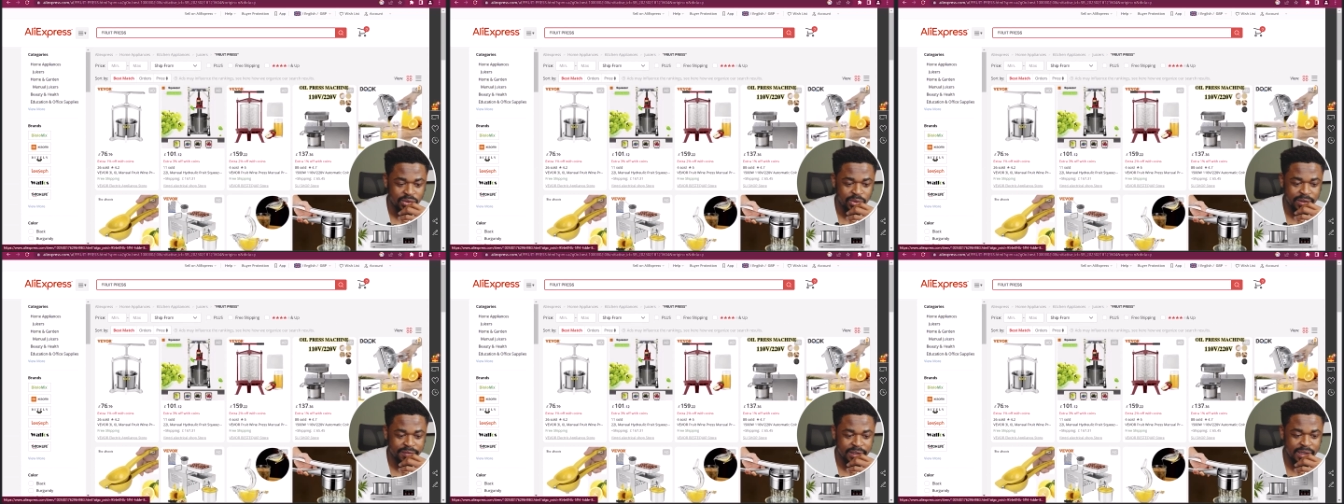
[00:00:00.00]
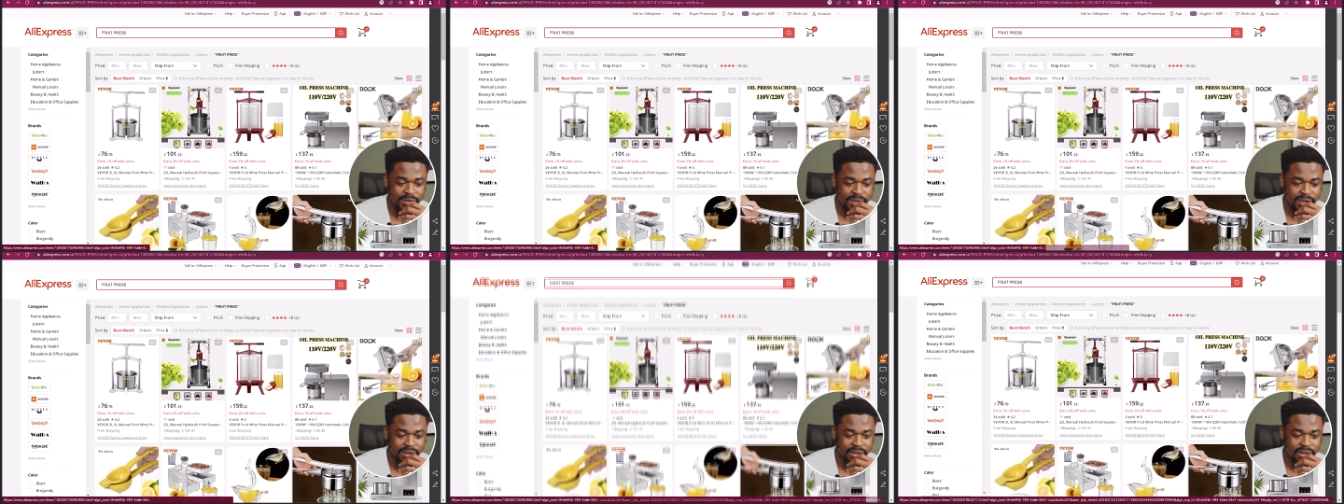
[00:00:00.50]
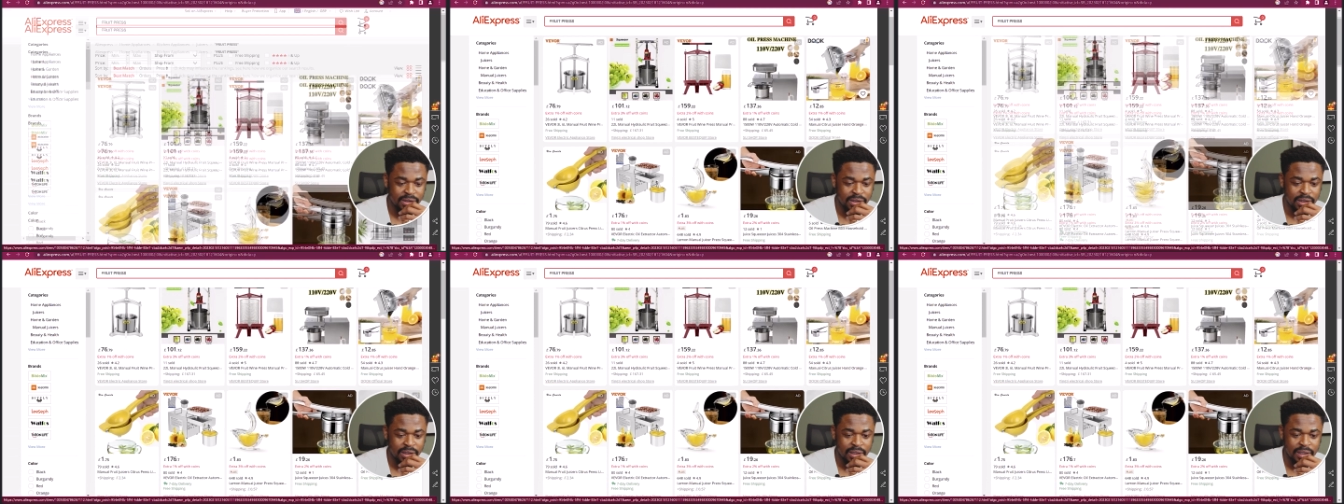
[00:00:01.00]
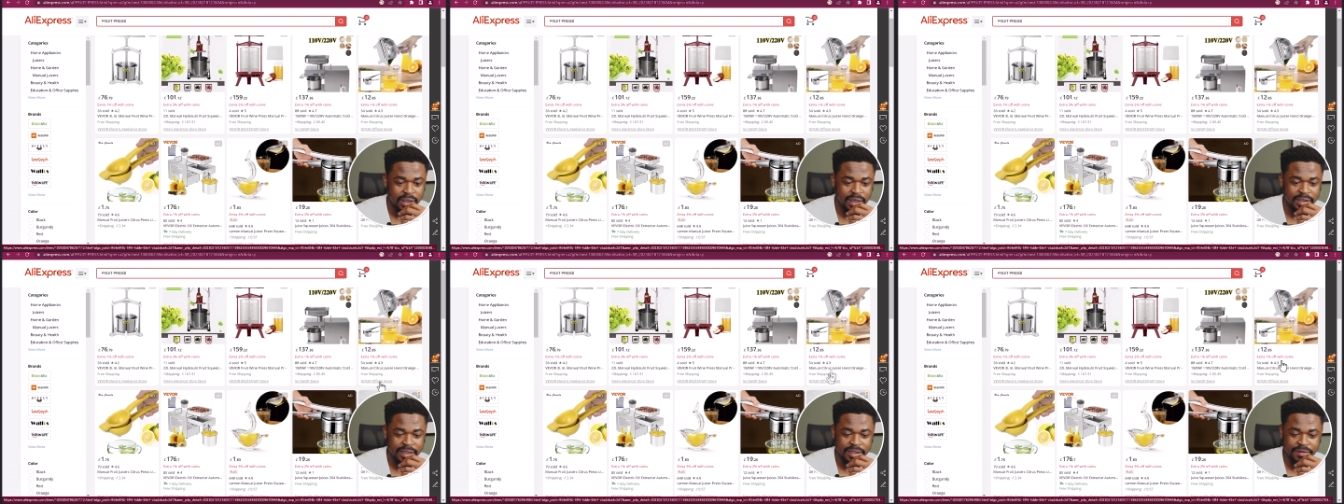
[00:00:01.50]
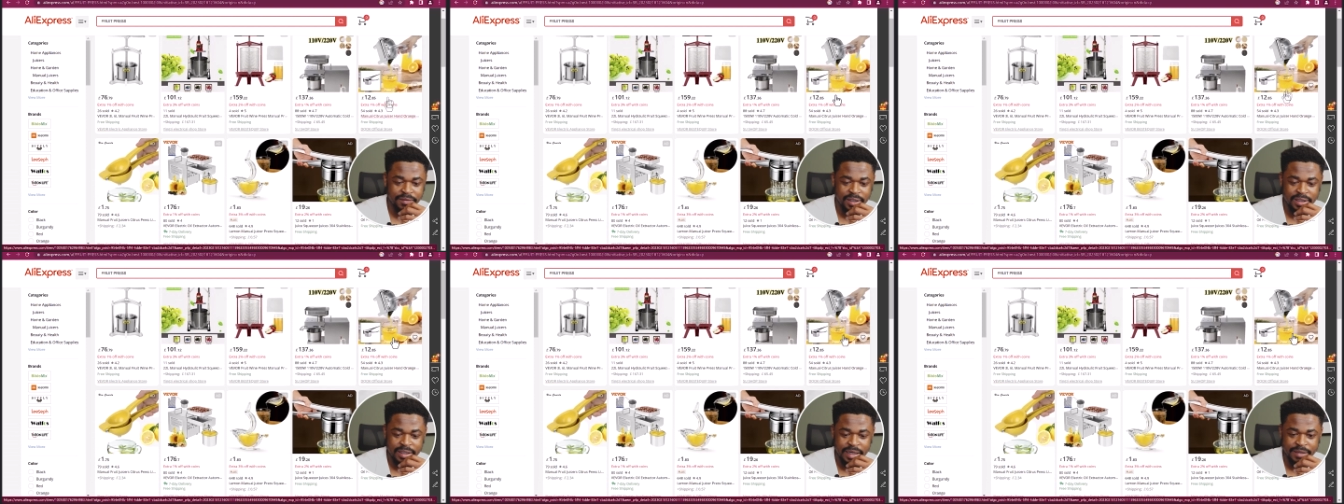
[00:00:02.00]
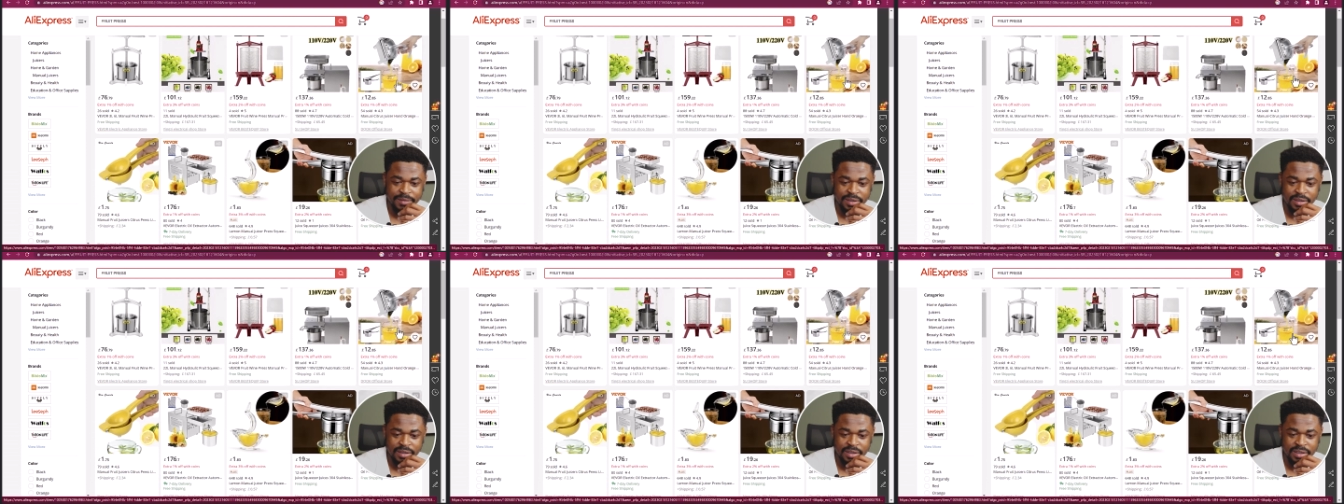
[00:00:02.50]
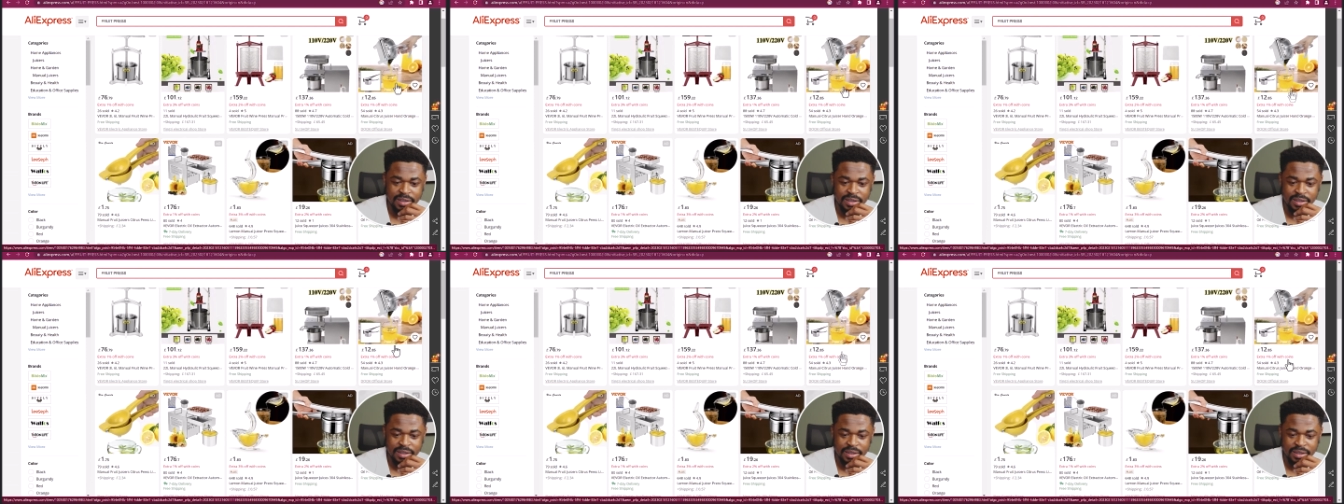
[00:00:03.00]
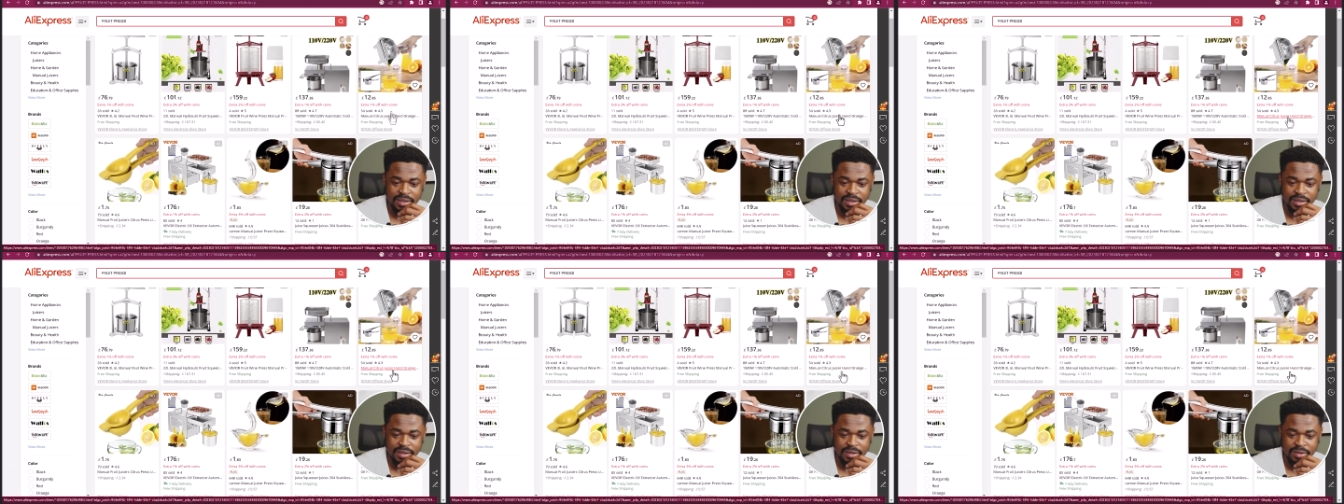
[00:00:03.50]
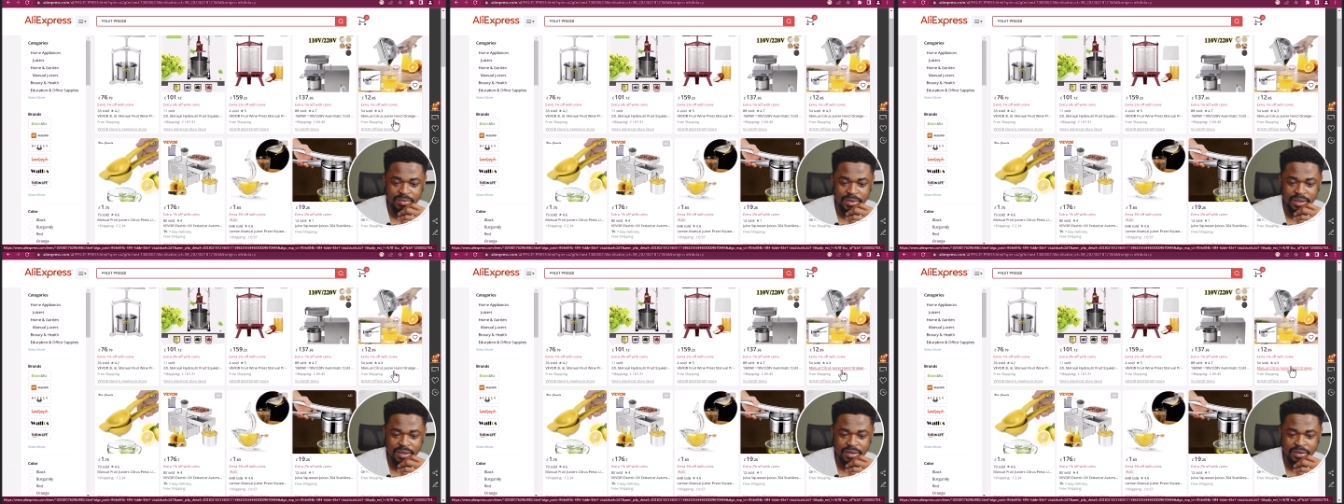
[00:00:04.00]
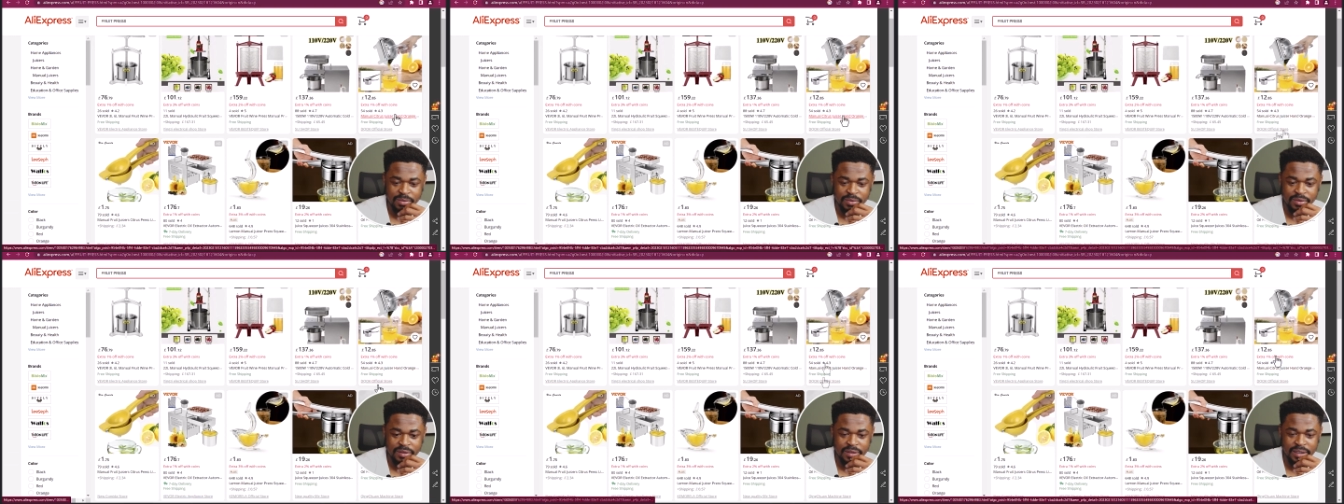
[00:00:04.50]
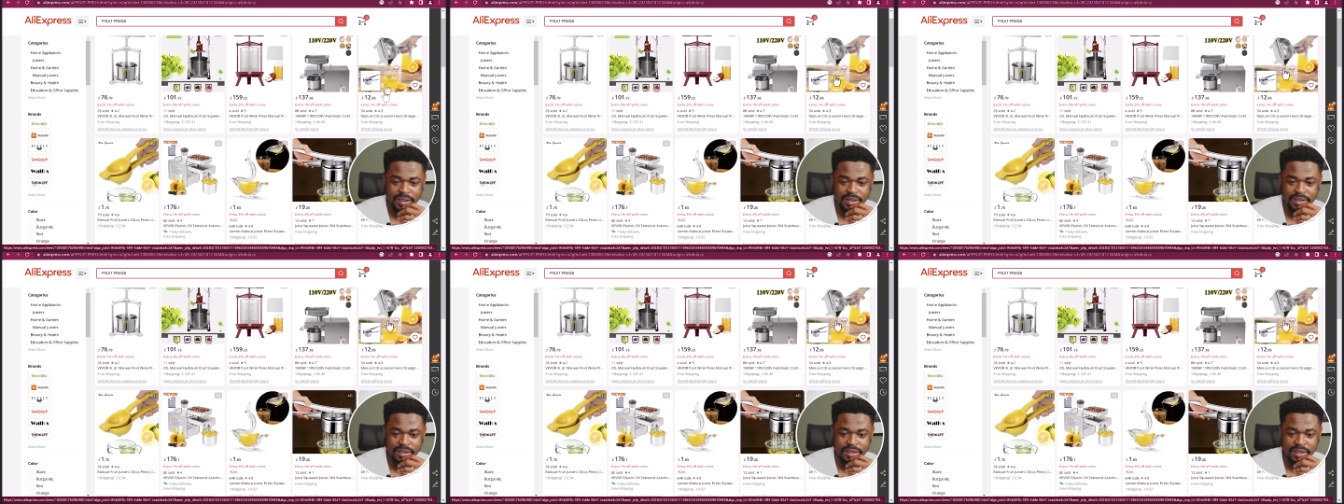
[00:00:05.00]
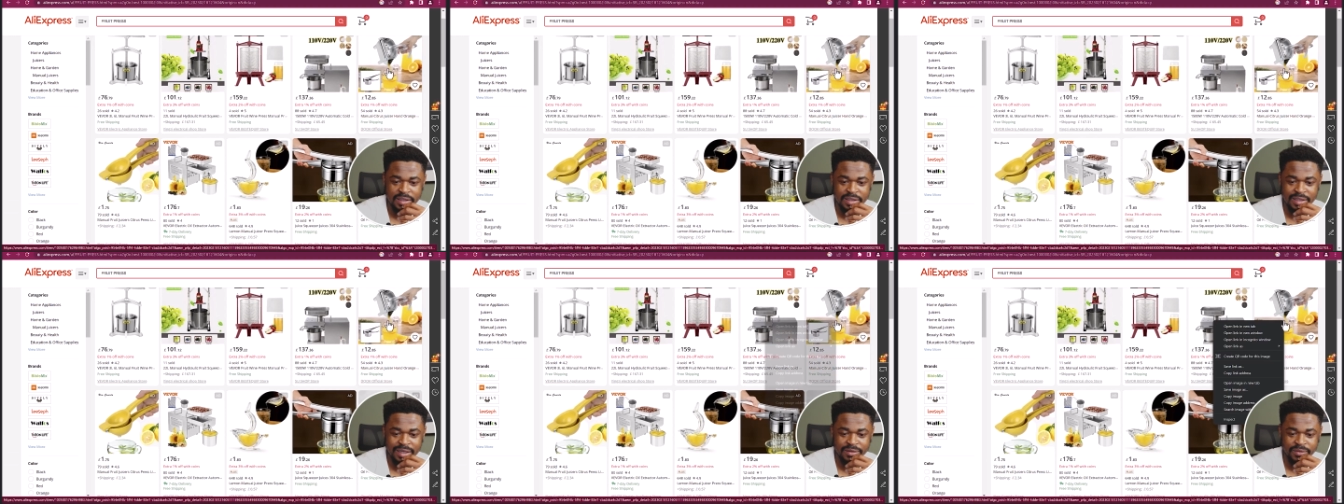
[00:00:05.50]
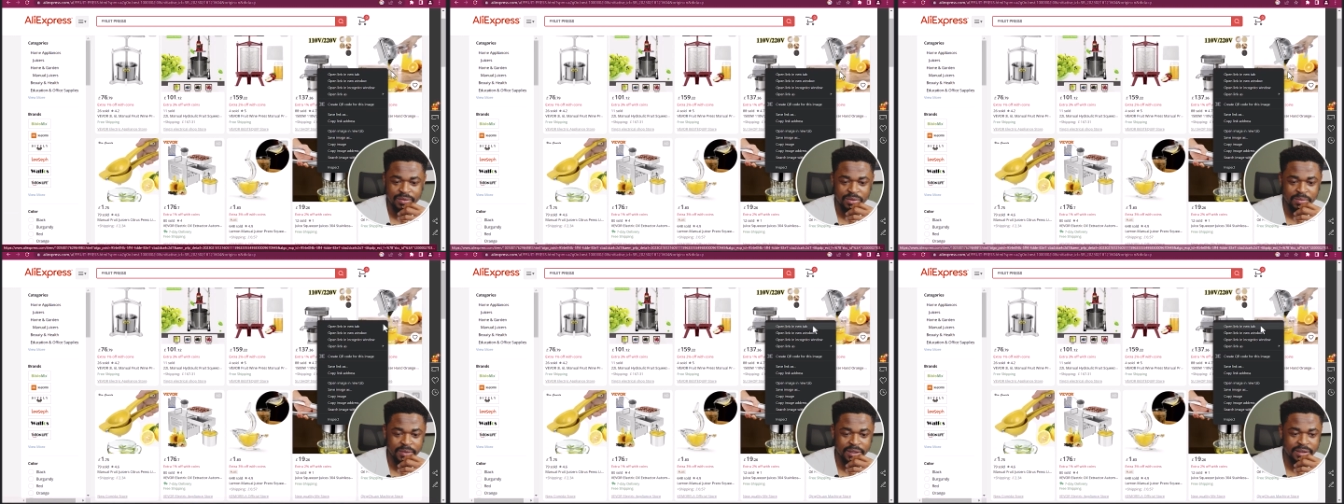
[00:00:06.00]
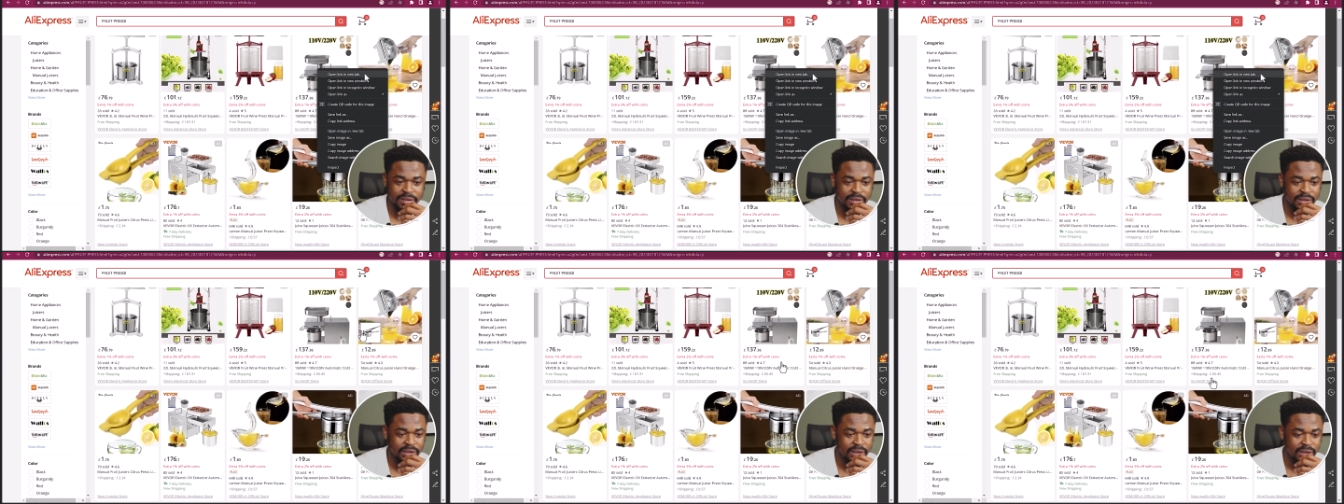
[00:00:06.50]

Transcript: 12,000 and there are different types. This is manual security. Yeah, this is the exact fruit press.